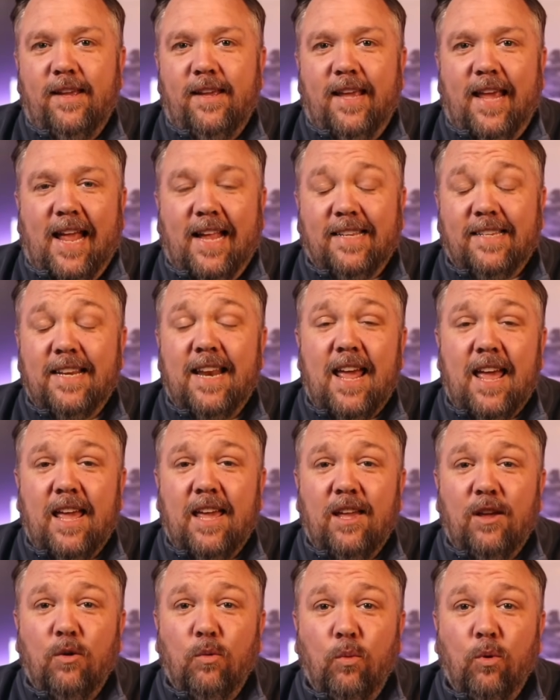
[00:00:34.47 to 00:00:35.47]
And
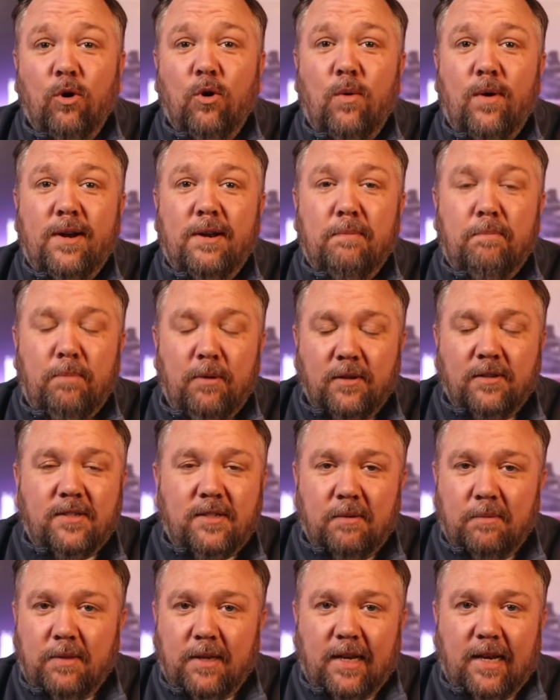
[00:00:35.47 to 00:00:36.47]
today, we're going to build
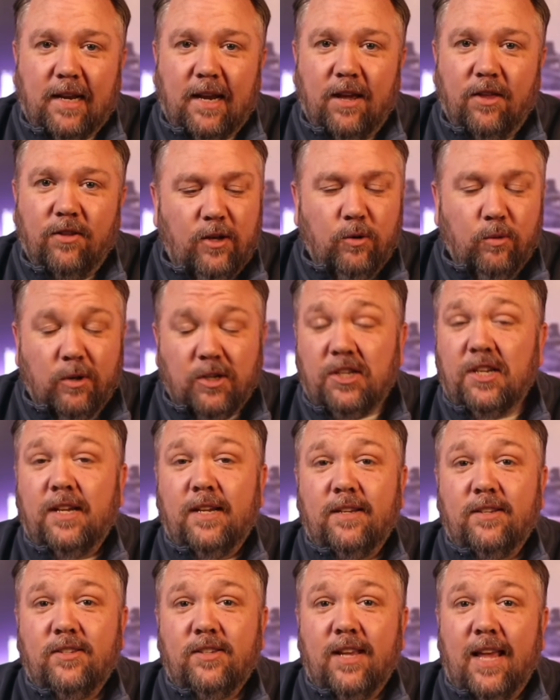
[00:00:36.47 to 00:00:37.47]
something together, which
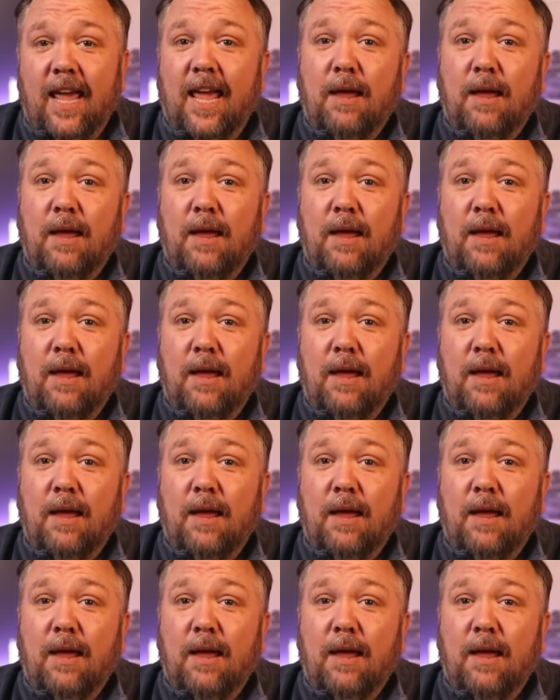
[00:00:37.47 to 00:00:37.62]
is a